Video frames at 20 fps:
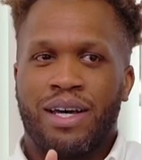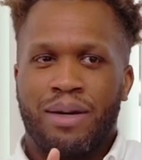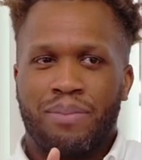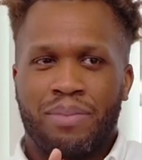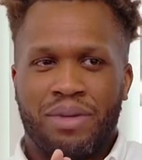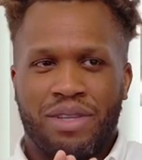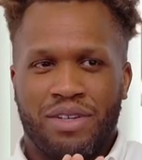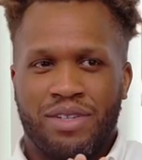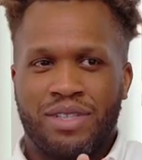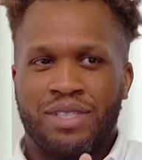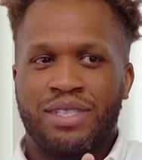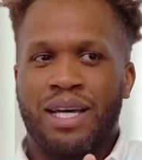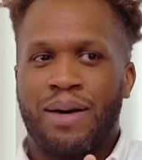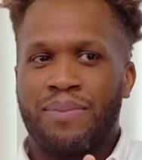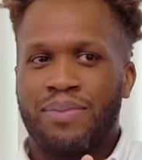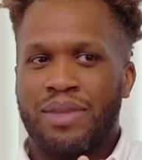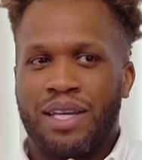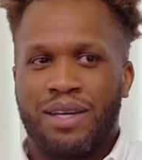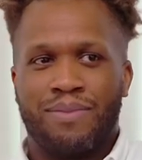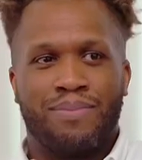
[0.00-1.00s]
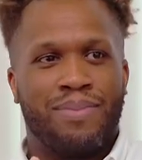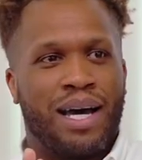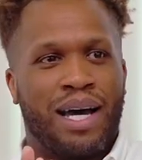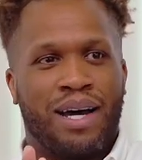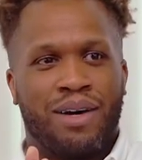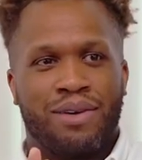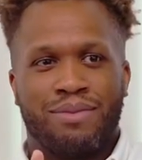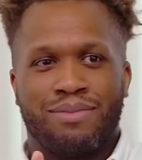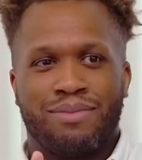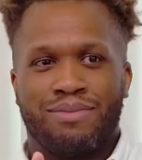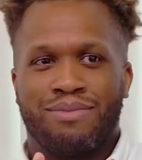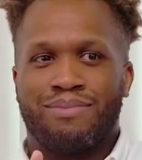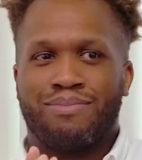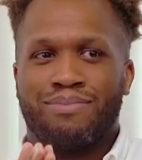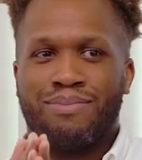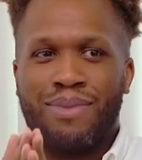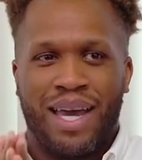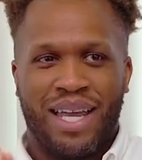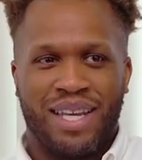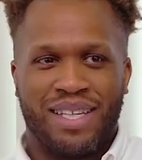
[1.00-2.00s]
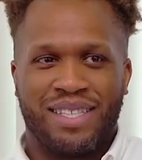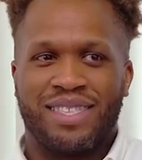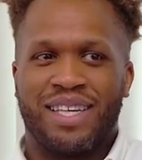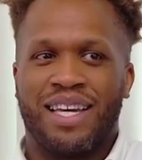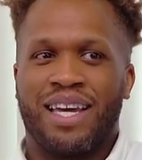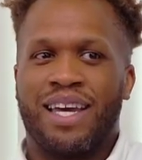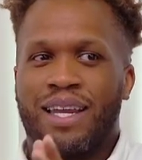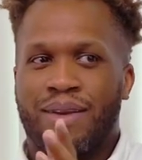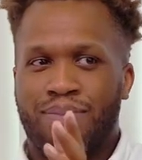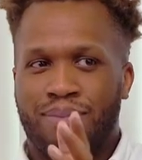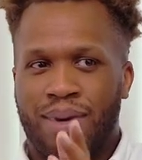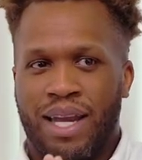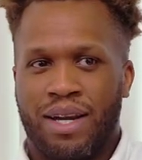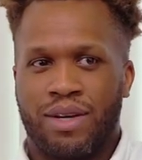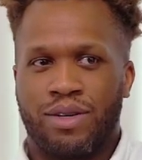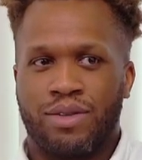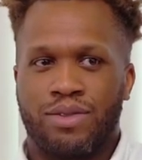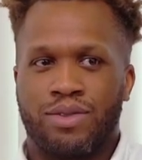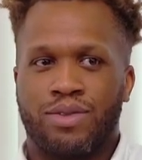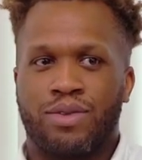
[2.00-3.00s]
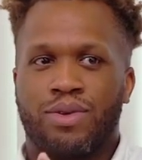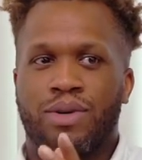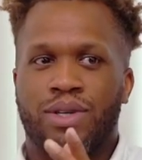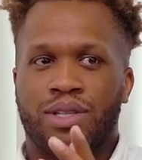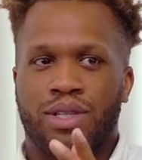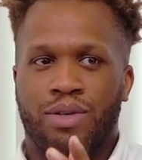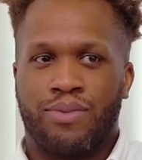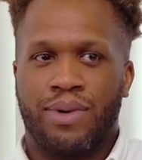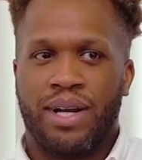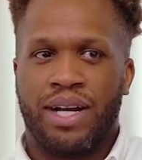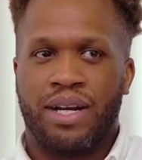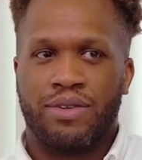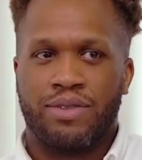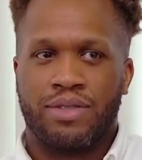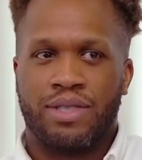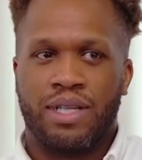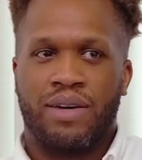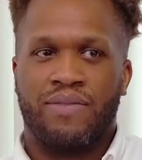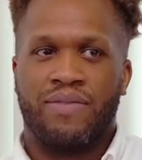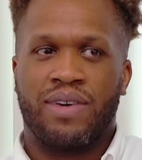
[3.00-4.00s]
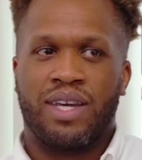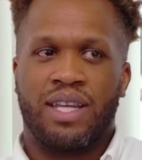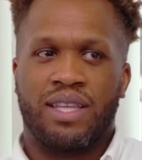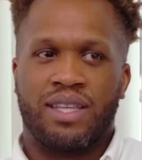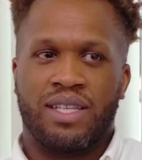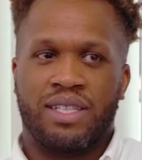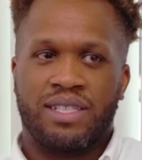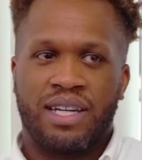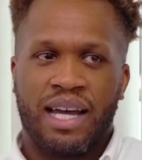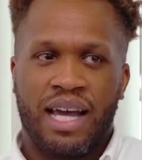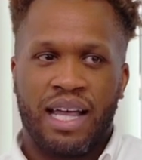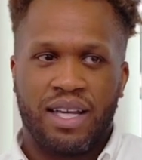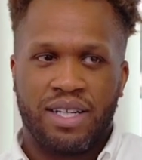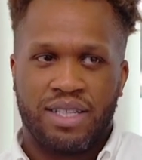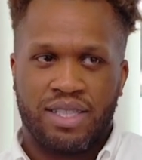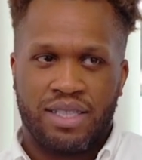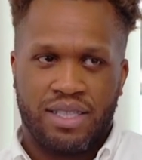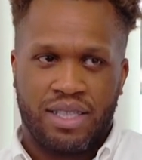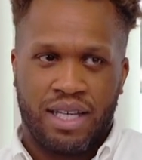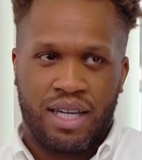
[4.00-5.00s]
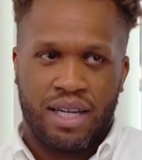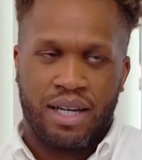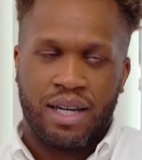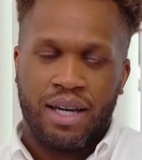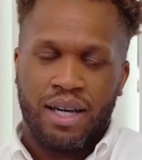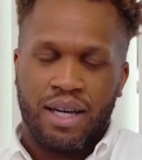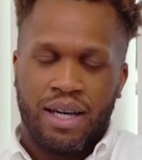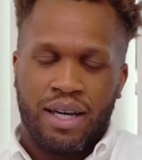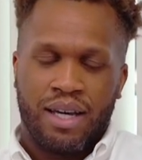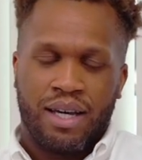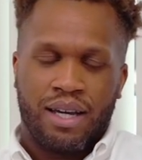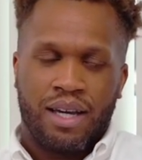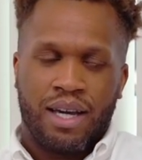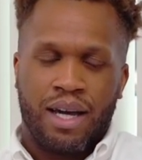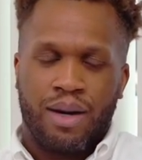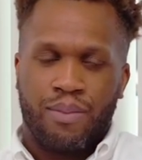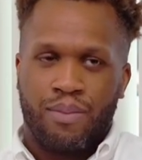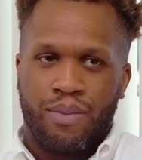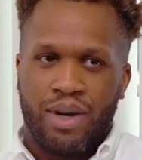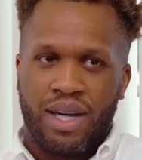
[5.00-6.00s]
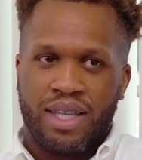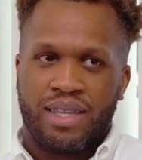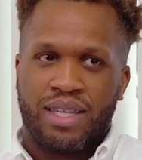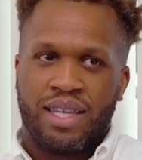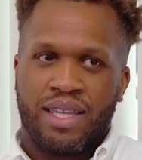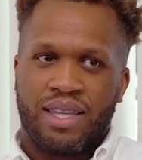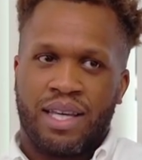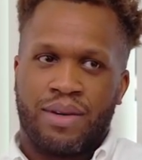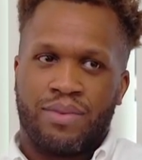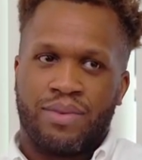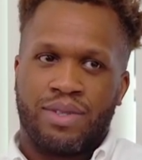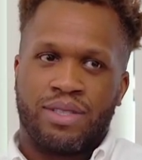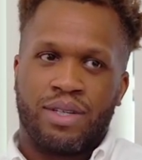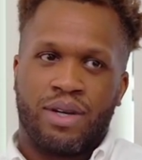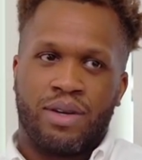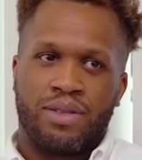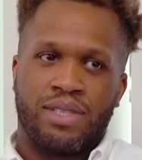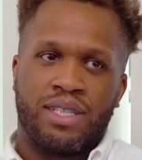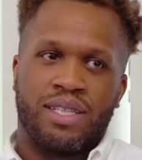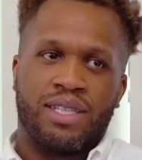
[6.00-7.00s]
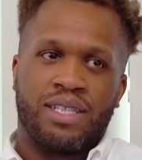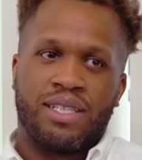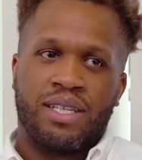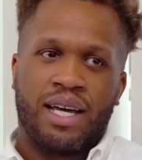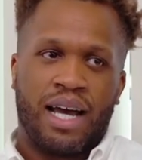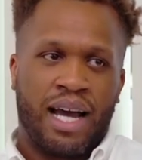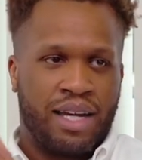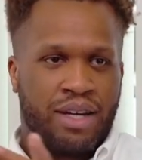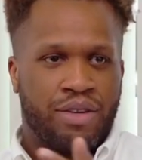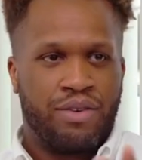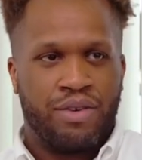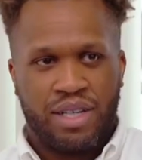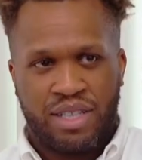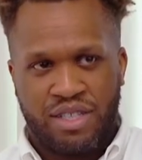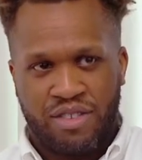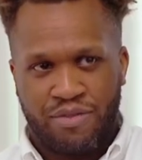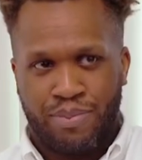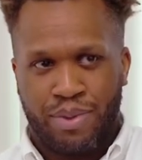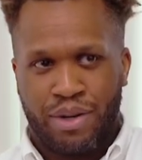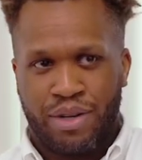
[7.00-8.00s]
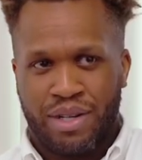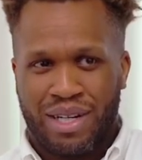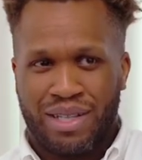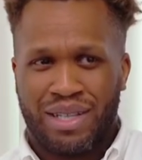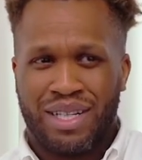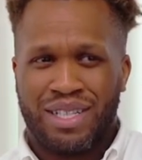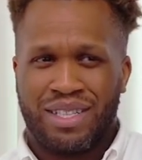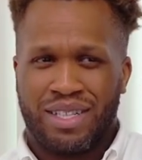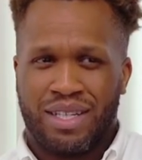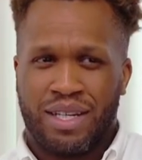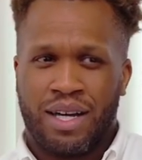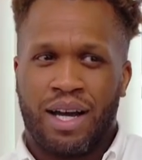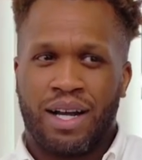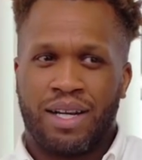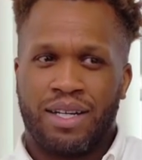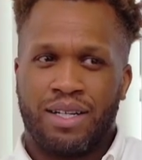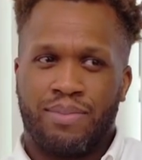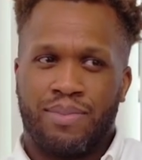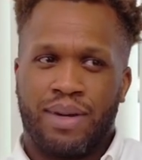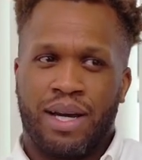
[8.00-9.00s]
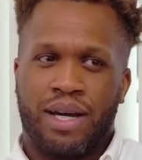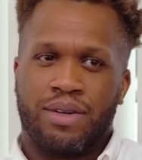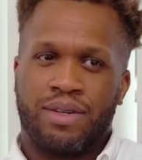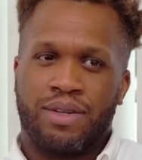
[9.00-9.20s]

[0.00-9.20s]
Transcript: But there's something about medicine and medical school and the rigors of it and the challenges that come with it that results in these high degrees of burnout that you talked about.